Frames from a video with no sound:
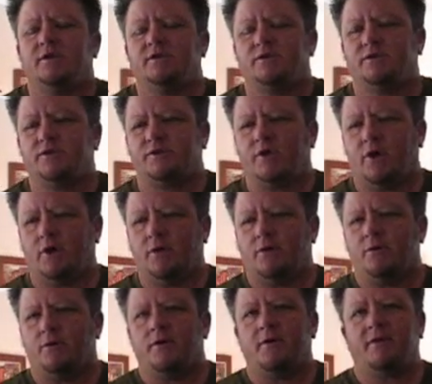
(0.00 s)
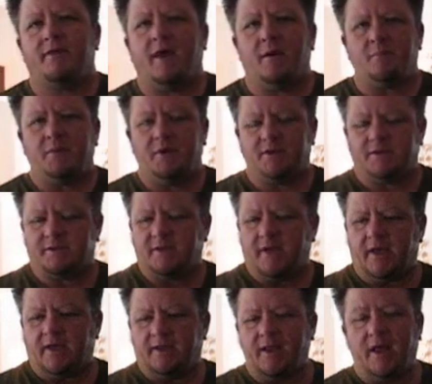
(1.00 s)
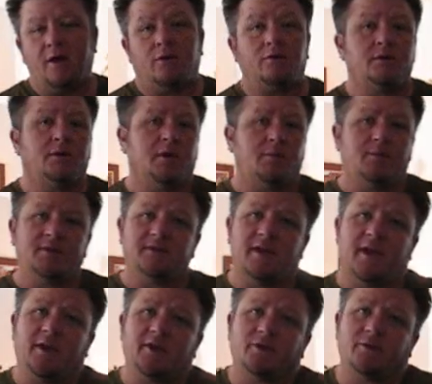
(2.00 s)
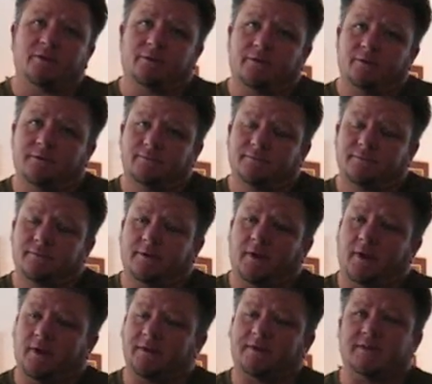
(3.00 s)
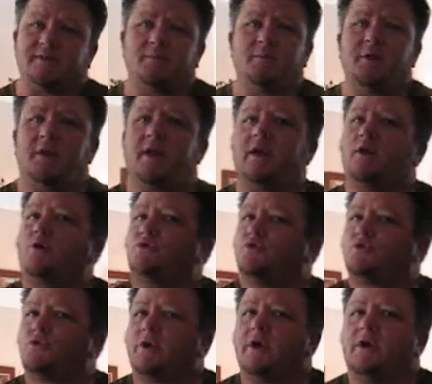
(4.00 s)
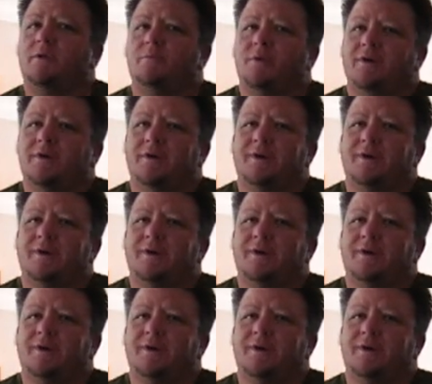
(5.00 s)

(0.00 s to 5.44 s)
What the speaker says: So that being said, now let me tell you, it doesn't mean I don't dream.